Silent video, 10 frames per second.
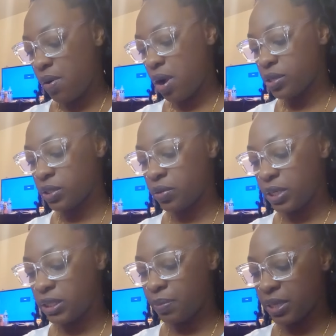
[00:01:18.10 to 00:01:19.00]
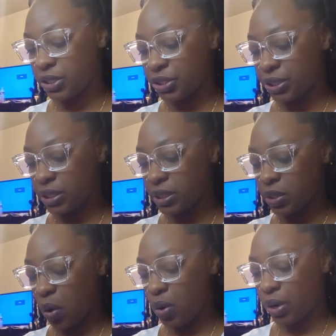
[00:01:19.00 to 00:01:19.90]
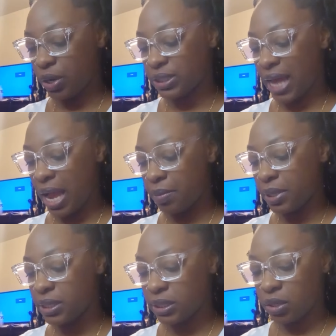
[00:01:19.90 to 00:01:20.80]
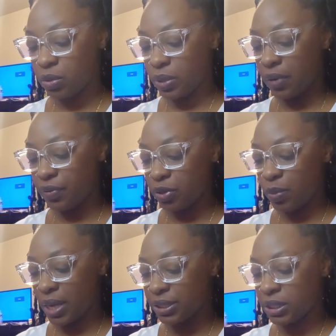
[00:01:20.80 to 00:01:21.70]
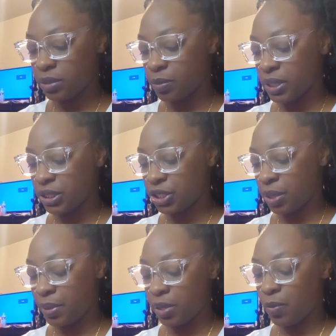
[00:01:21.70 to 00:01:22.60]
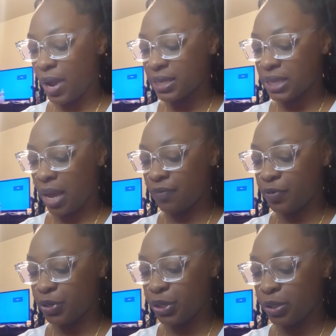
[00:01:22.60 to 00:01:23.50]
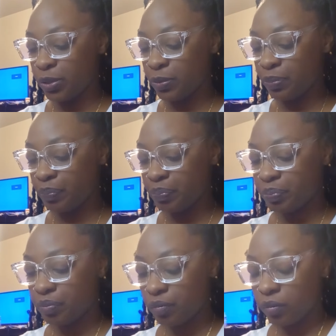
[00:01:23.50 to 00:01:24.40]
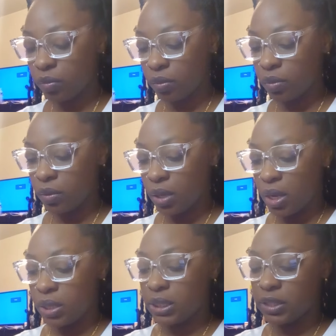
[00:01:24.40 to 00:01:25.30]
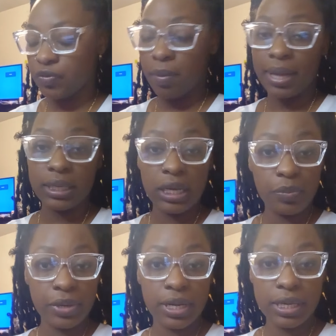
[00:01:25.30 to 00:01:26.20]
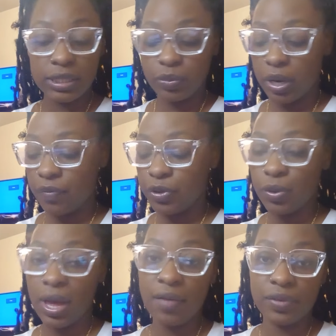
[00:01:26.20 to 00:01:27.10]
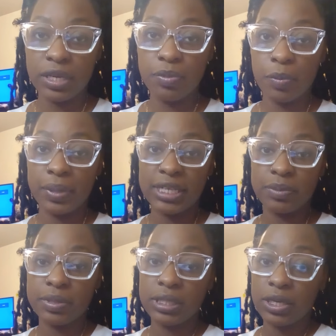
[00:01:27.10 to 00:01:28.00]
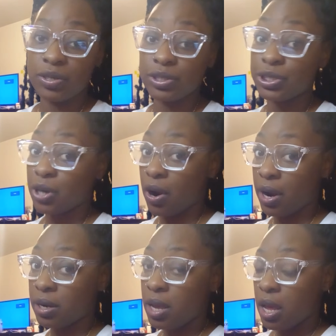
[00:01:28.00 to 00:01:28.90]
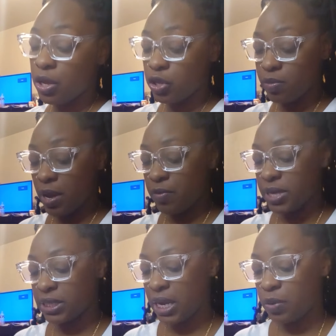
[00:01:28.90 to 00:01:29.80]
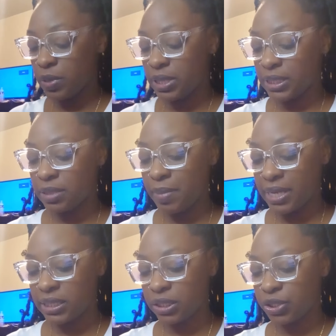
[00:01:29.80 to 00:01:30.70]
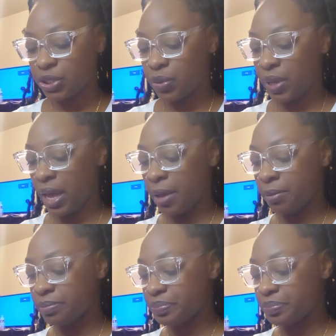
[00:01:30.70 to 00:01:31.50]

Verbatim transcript: Also, these messages are timeless, so whenever you watch this message could be the right time for you. This is for my Libras. Wherever you have Libra placements in your chart, you may resonate with this message, okay?